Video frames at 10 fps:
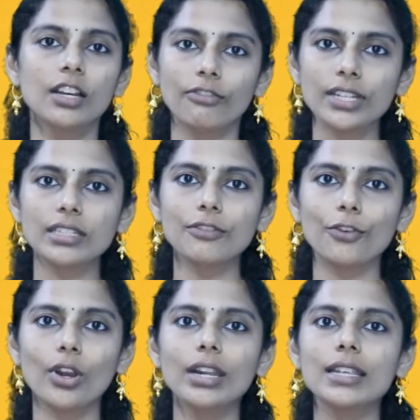First of
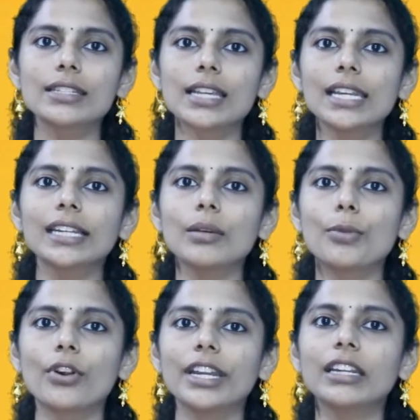all, select a
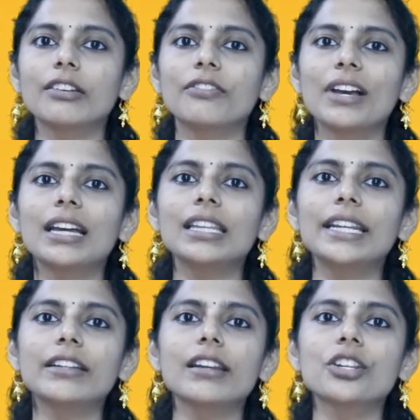product where the
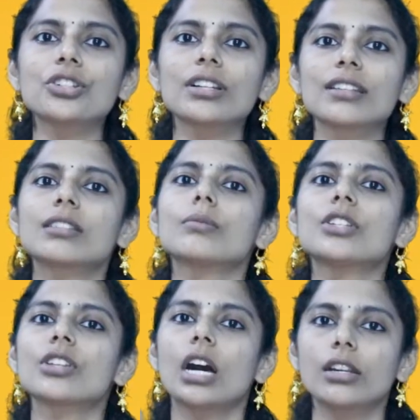international
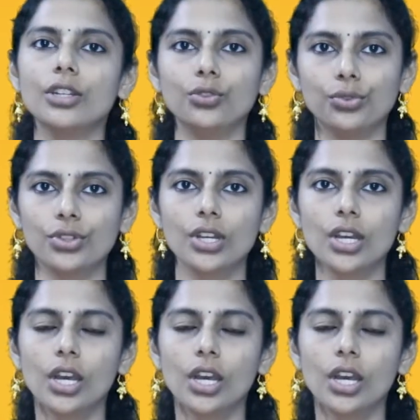customers are in use.